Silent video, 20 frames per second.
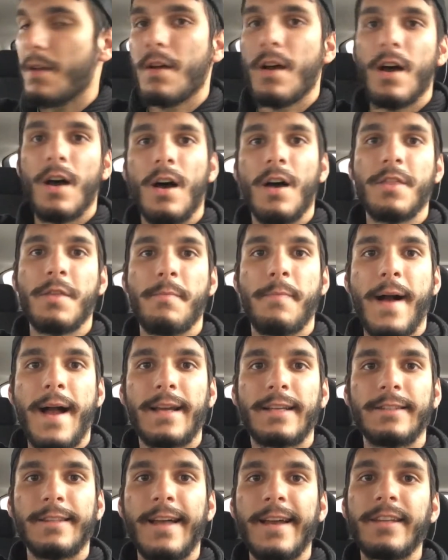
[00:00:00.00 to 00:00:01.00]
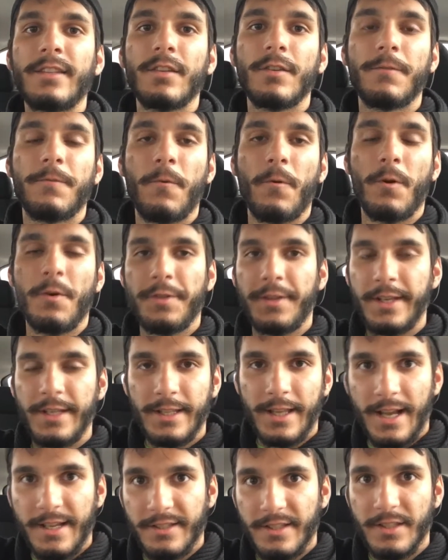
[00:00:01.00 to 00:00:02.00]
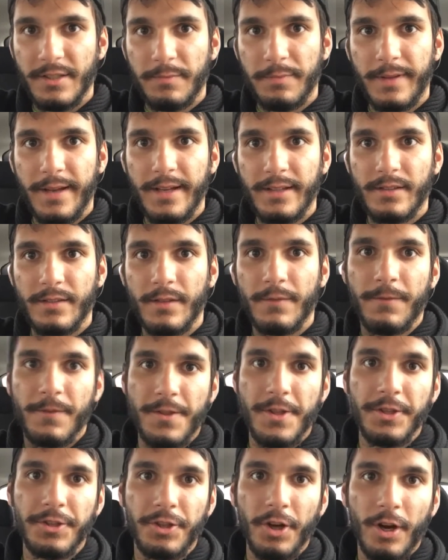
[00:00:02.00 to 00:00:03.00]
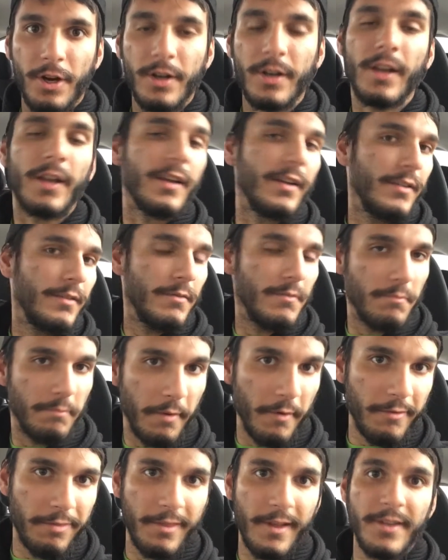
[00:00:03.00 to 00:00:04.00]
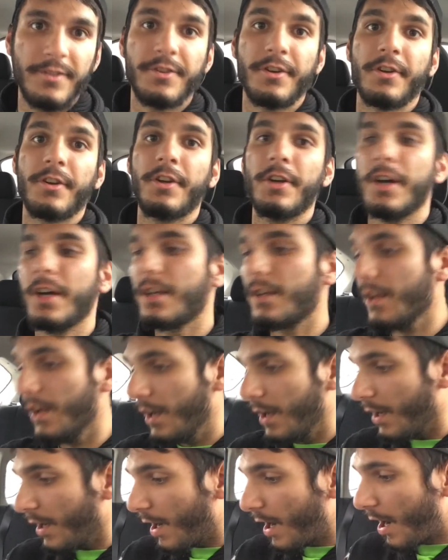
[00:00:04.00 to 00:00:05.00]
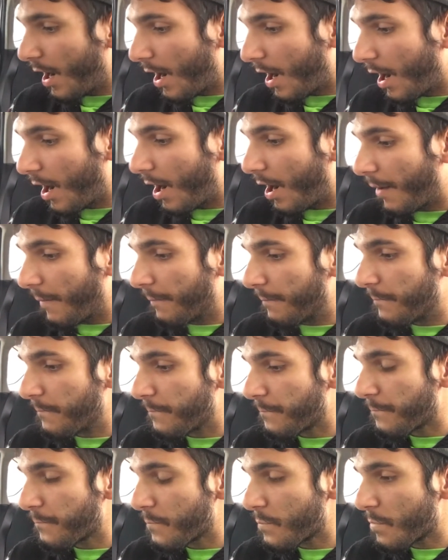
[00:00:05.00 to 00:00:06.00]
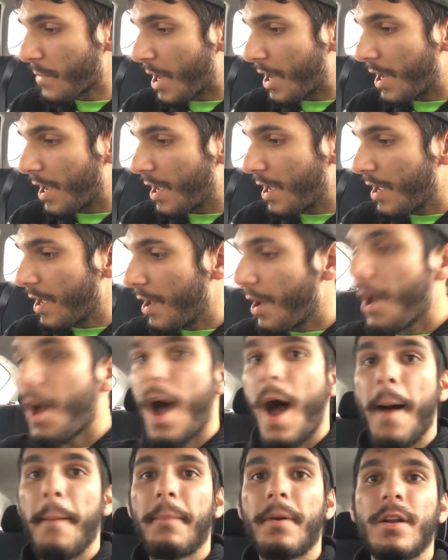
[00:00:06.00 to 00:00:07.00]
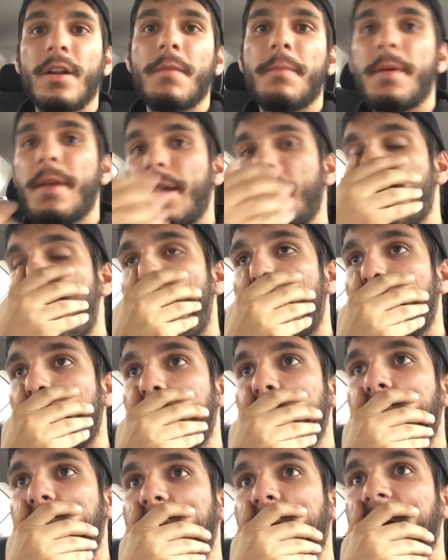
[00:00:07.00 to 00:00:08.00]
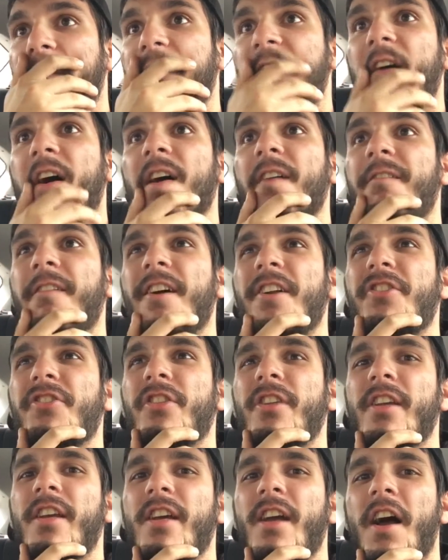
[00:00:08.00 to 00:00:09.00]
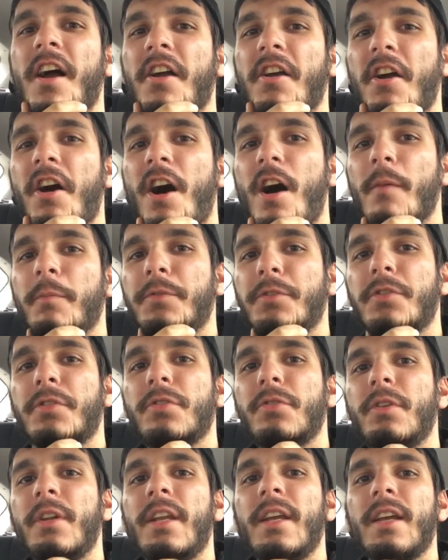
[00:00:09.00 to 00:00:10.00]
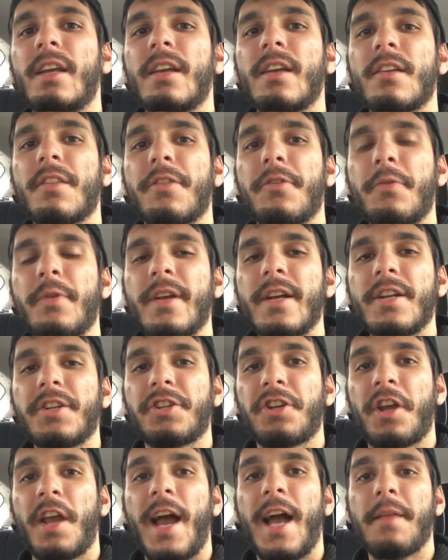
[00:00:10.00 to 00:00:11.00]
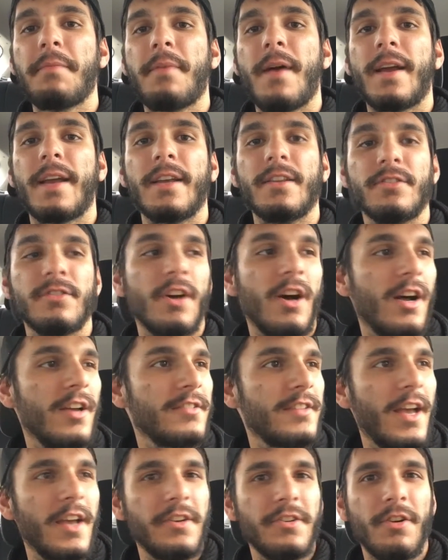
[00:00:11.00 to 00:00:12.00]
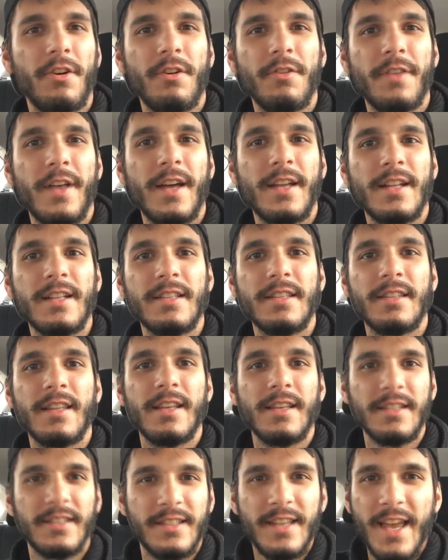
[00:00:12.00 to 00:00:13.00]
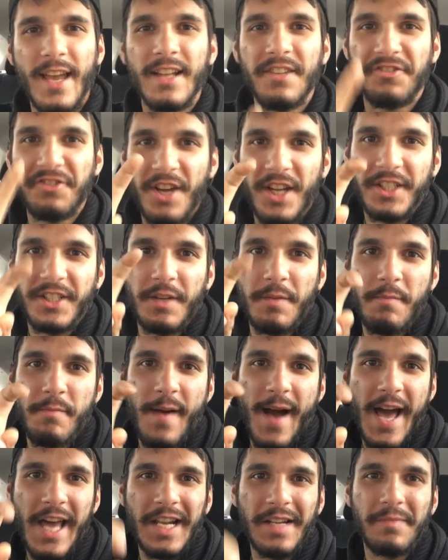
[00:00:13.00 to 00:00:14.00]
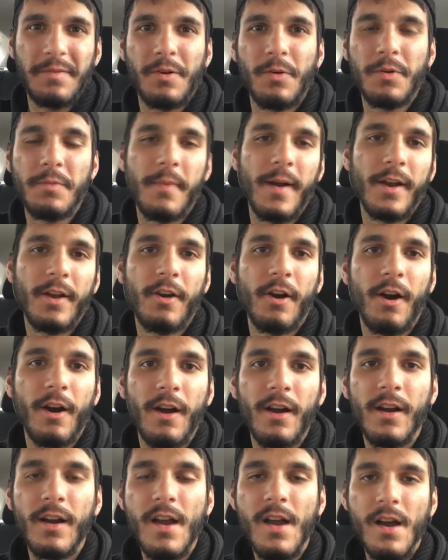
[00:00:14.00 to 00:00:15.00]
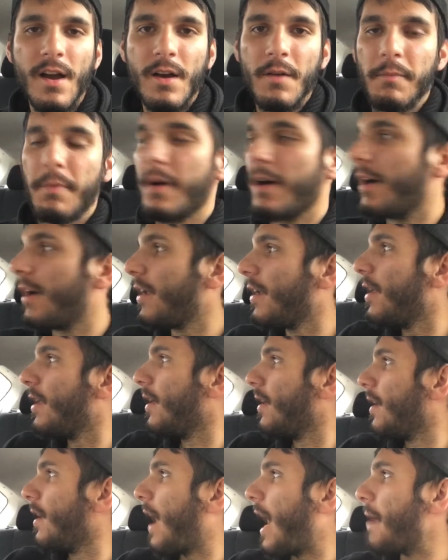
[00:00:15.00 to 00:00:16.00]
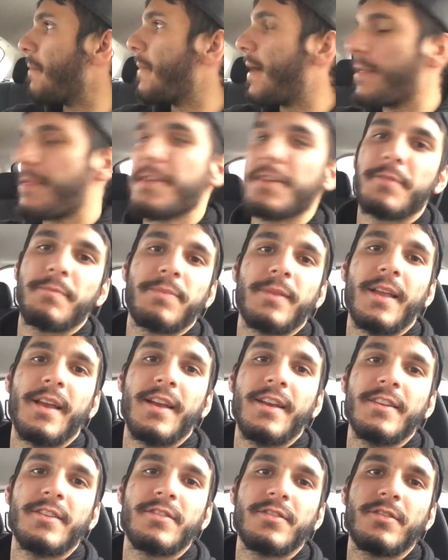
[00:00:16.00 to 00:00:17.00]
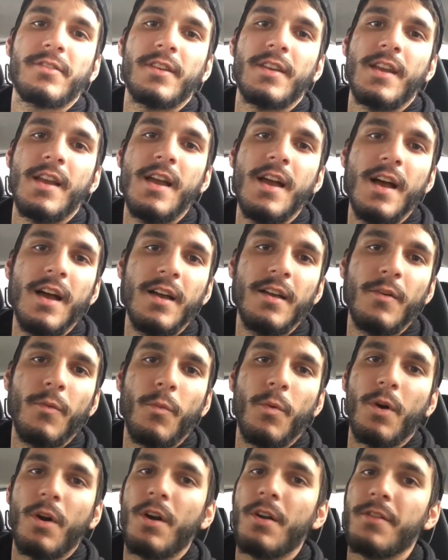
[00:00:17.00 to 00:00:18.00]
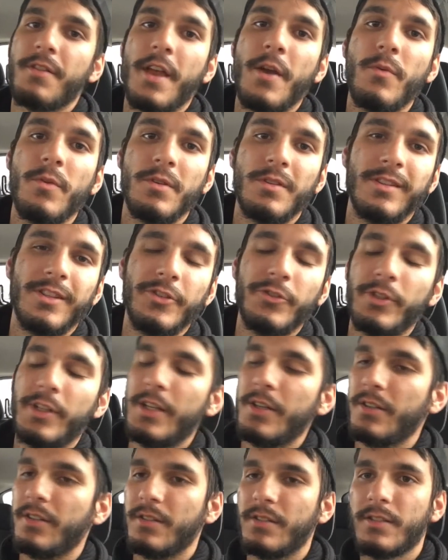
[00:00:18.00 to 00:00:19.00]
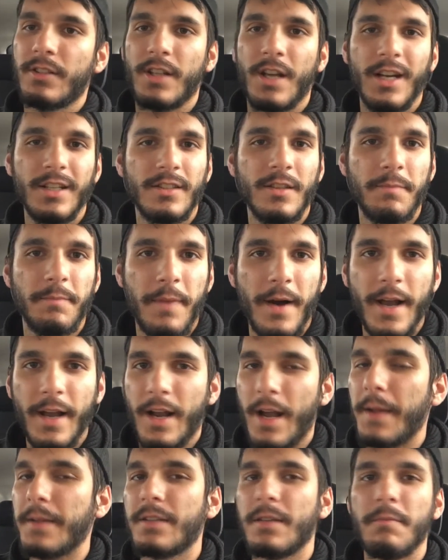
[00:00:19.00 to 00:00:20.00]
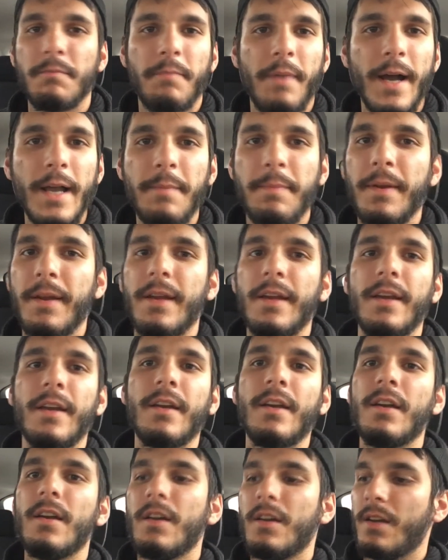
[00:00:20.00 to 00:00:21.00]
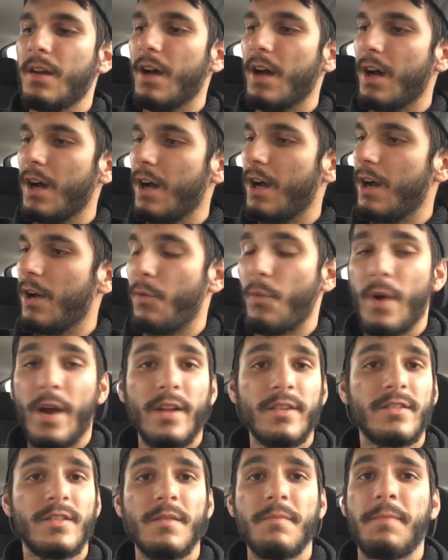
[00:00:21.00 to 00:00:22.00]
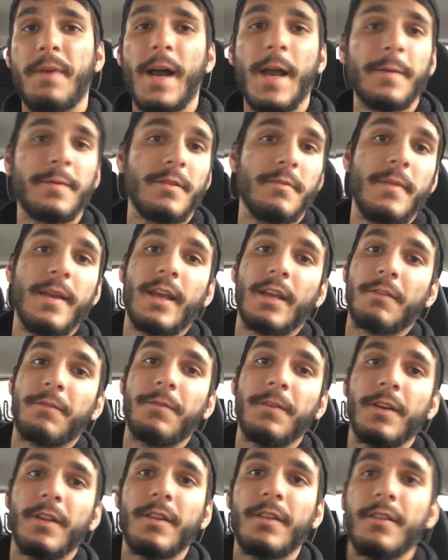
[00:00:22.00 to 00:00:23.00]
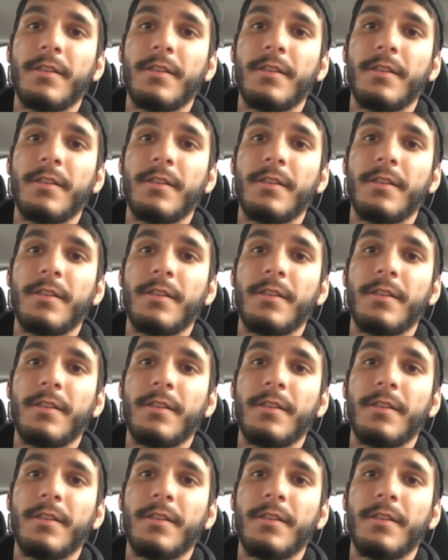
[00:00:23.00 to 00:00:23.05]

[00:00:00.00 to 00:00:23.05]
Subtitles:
The back light for the license plate for the dark, both lights are good. I'm gonna be ordering eventually a Cobb Tuning 3-inch catback exhaust. I know that they say it's not compatible with my car, but I'm at this place where they would literally cut some piping, weld some pipes, and make it fit.